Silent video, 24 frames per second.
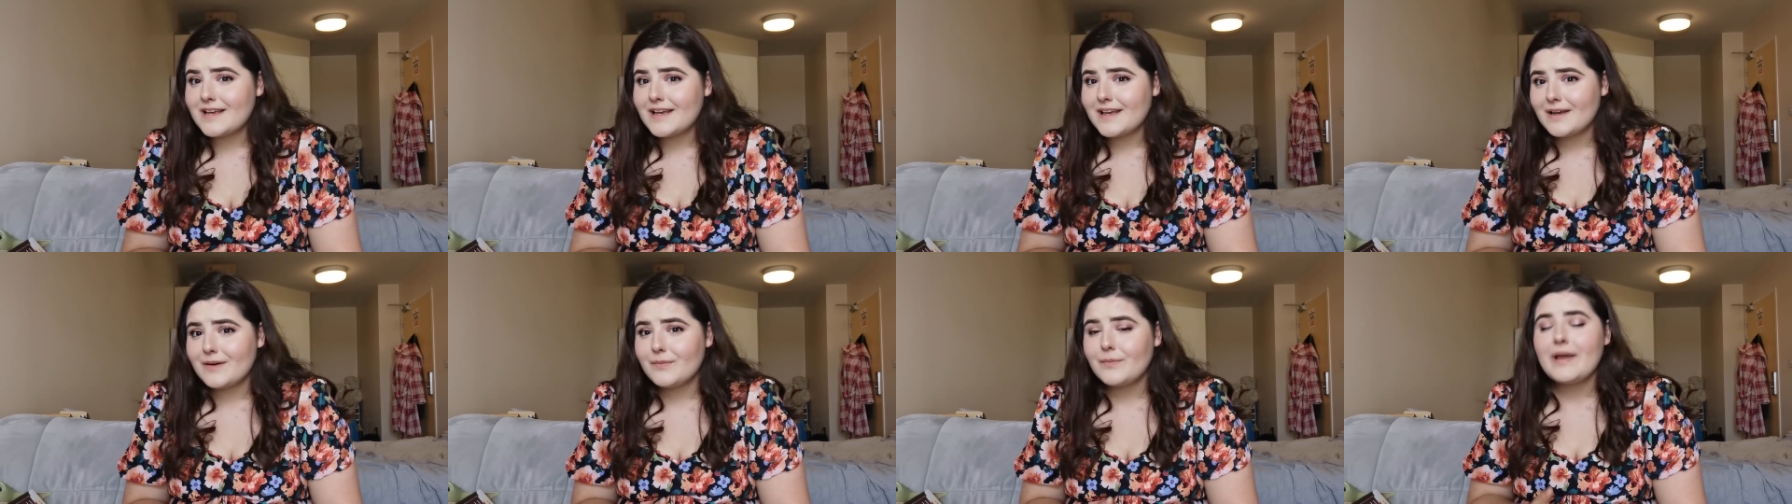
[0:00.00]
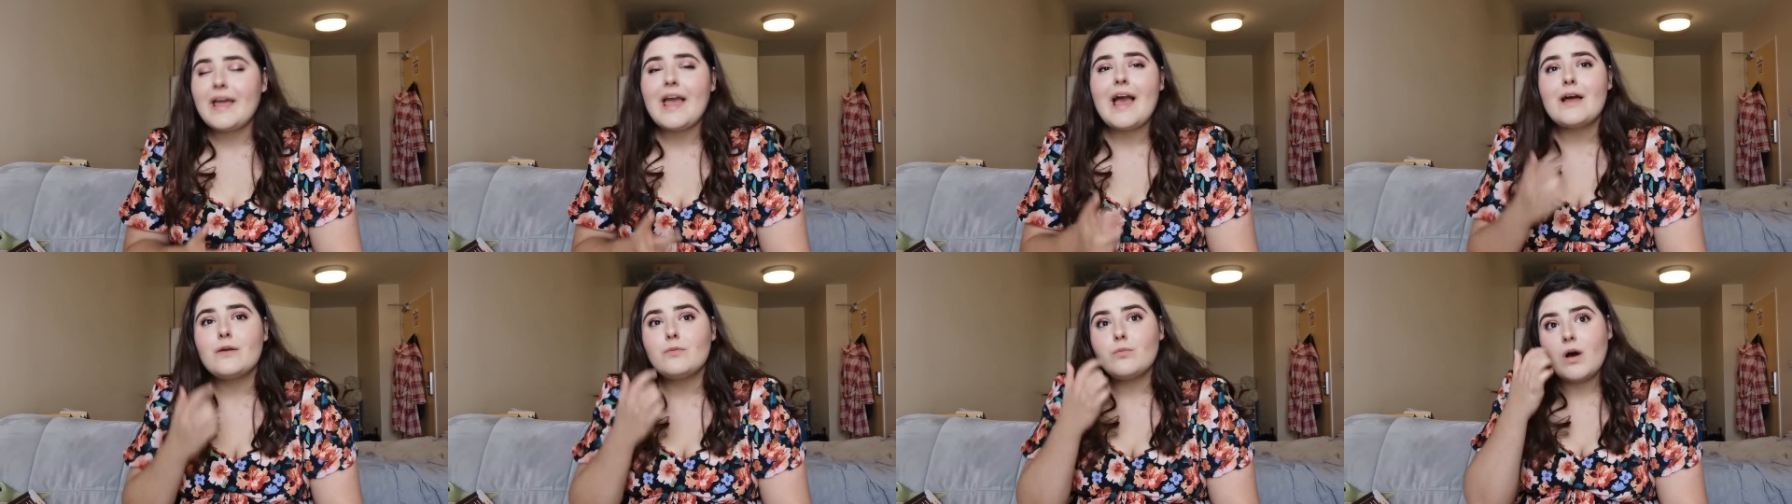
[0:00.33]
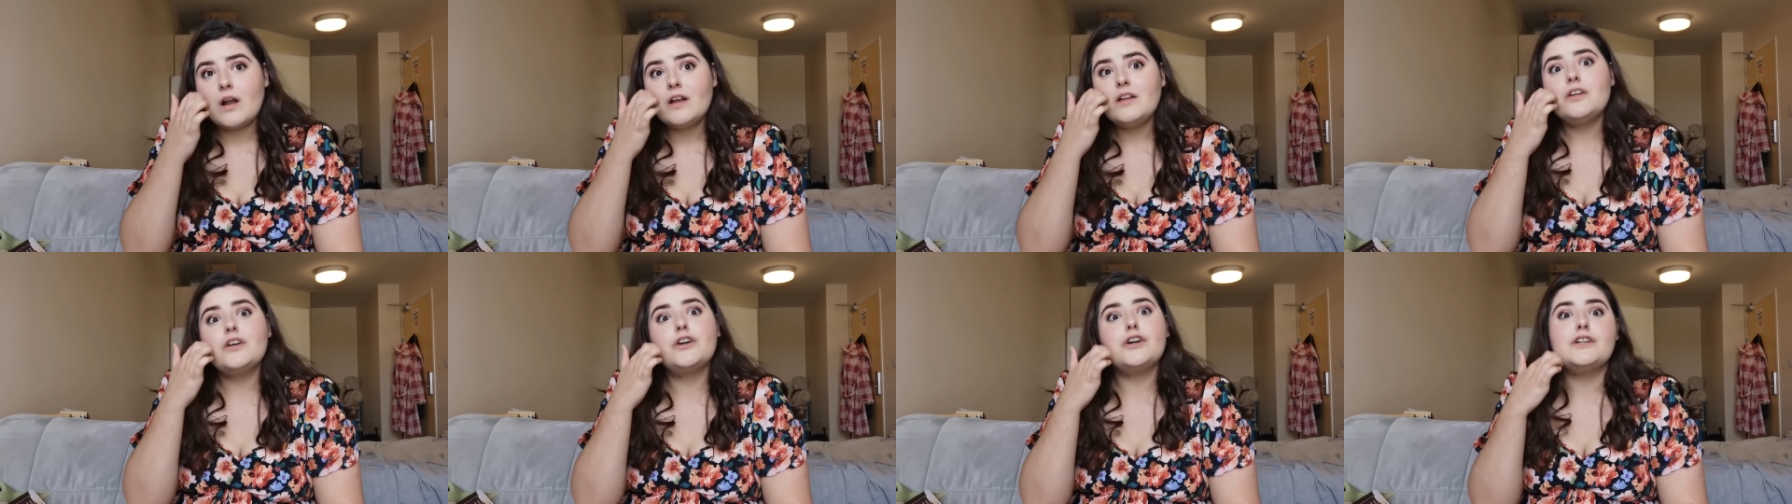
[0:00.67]
it? We had
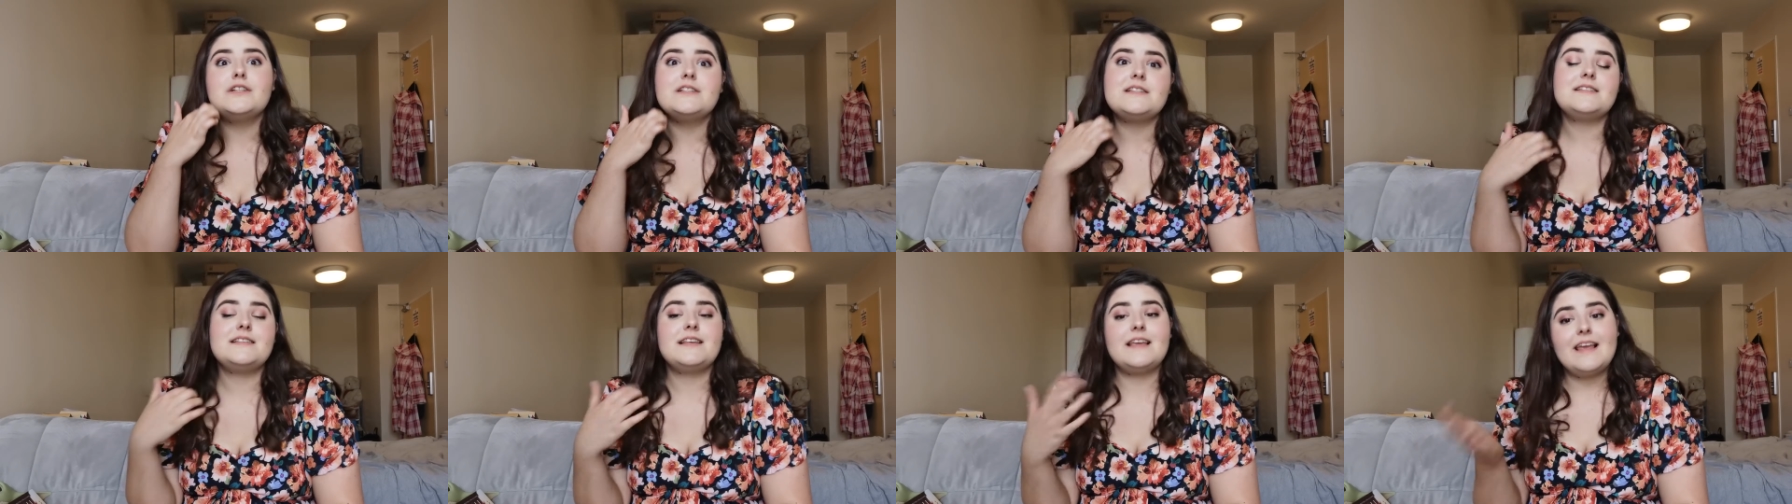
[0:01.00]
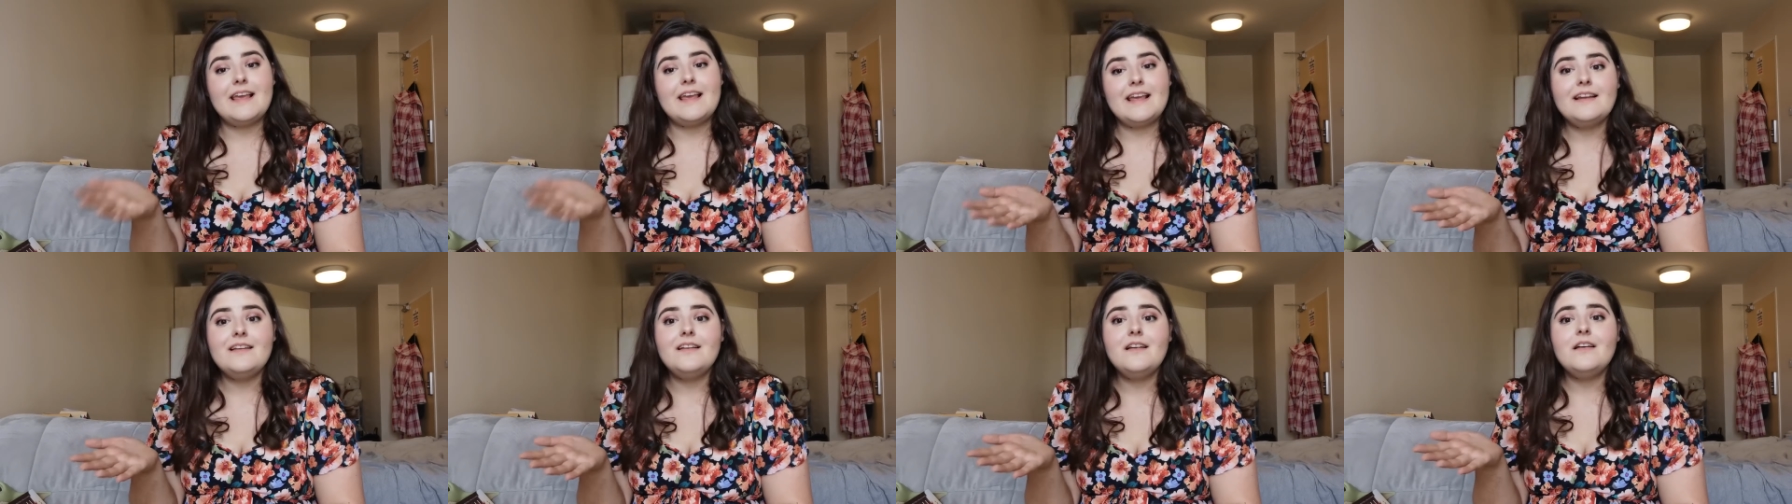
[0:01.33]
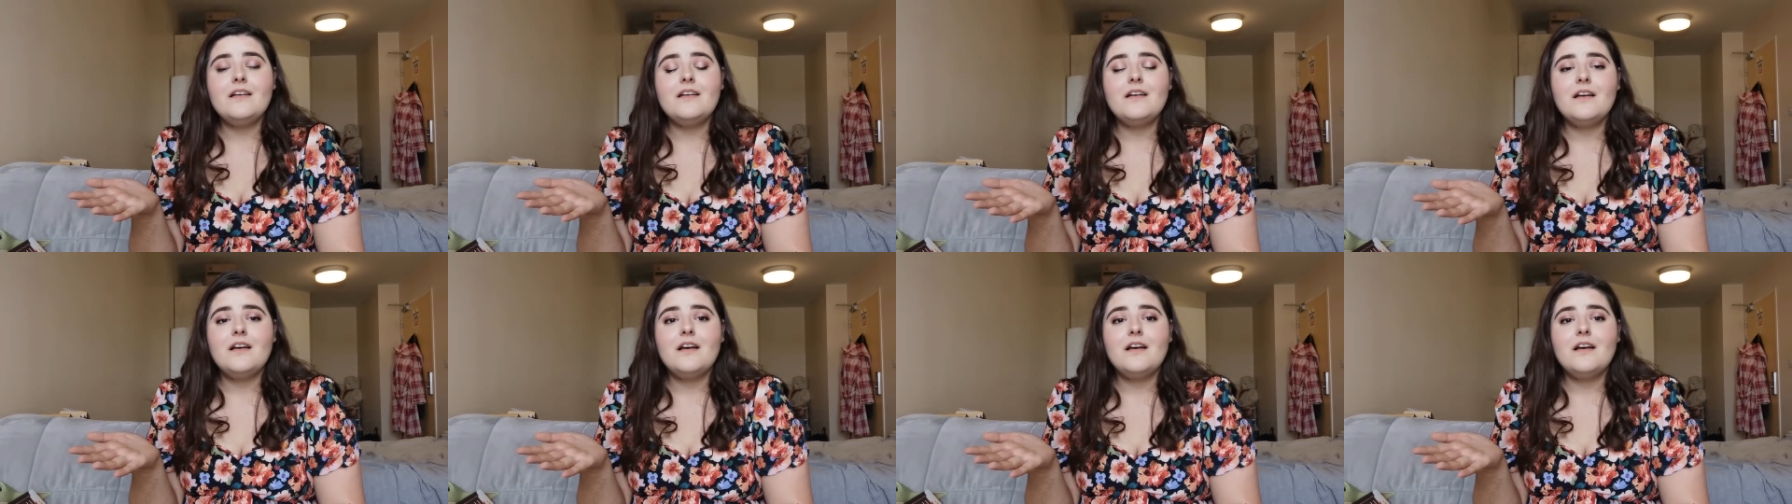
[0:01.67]
one good scene,